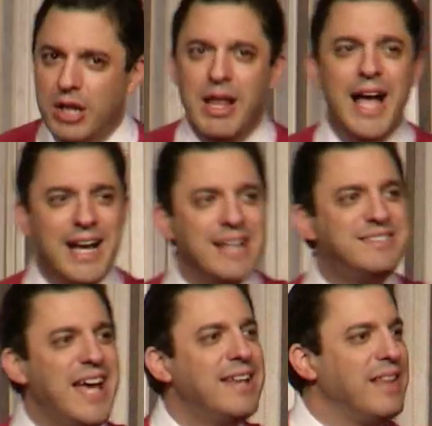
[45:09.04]
Like I
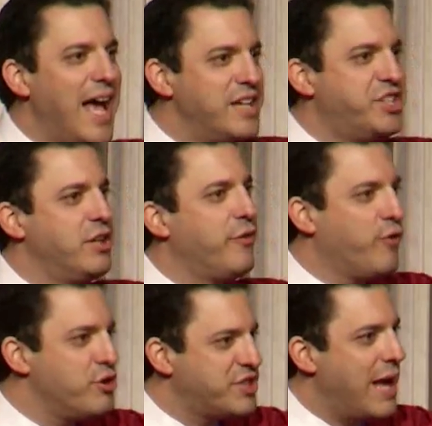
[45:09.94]
said, last year, the
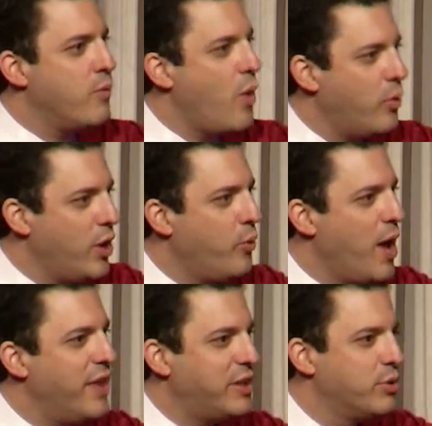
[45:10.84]
first time when we
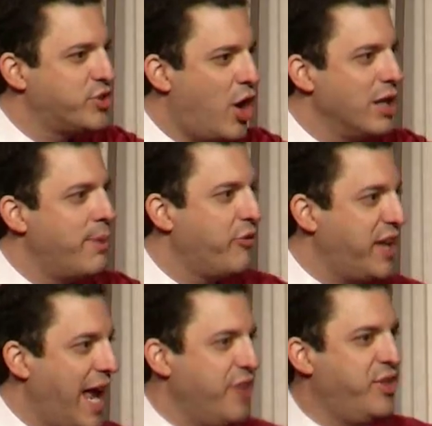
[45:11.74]
went, it was all about
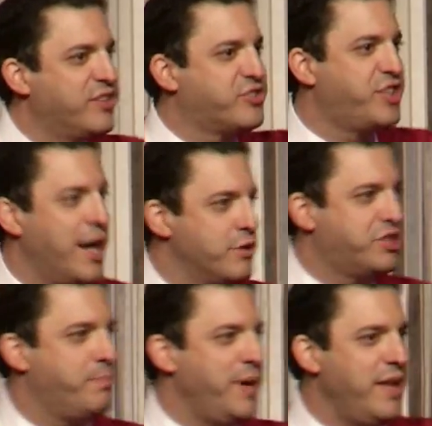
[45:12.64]
the atheists dared
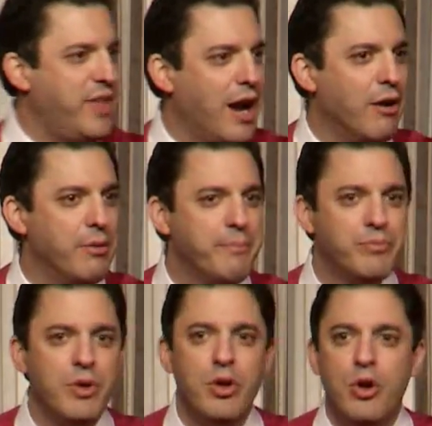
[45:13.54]
to be there.
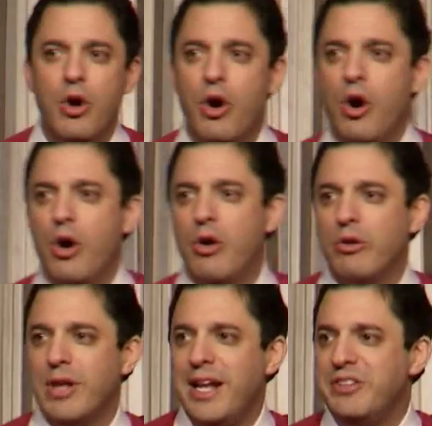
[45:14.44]

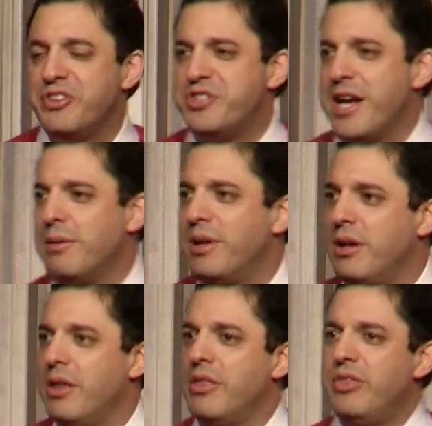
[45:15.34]
Ladies and gentlemen,
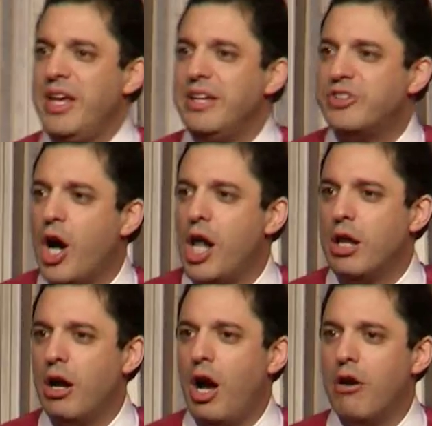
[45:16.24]
these
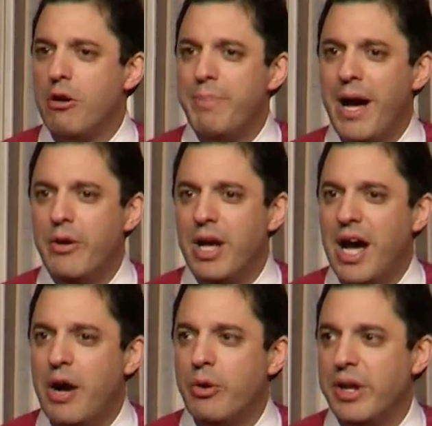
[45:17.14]
all are about
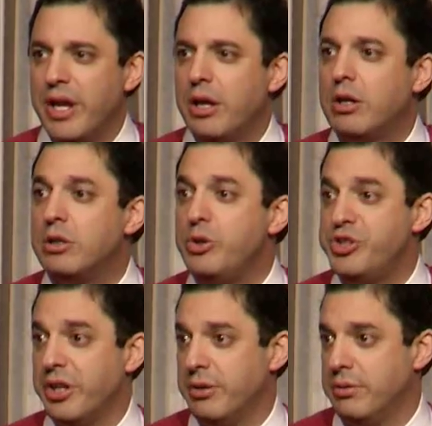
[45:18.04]
our inclusion.